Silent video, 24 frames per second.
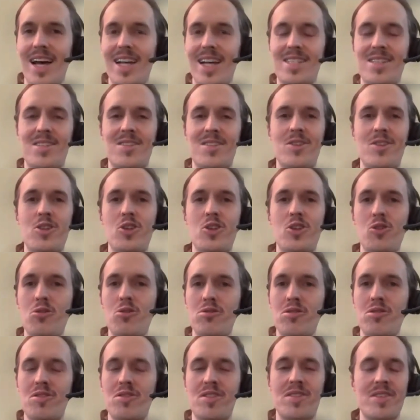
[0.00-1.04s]
let's
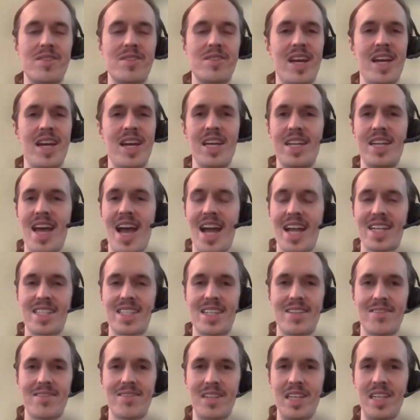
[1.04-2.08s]
use any
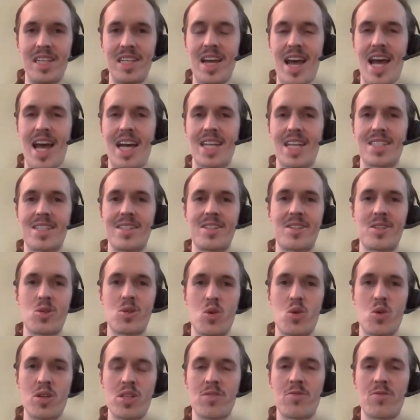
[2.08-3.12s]
negativity as a
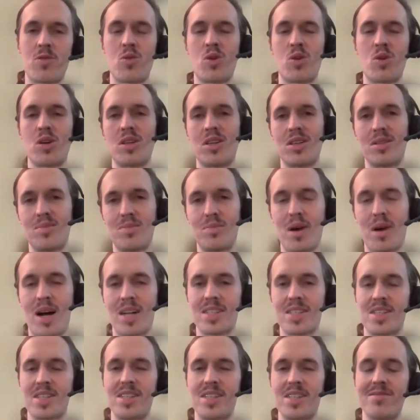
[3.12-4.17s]
source for
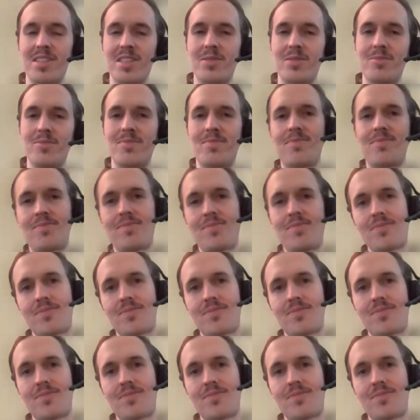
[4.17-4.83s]
positivity.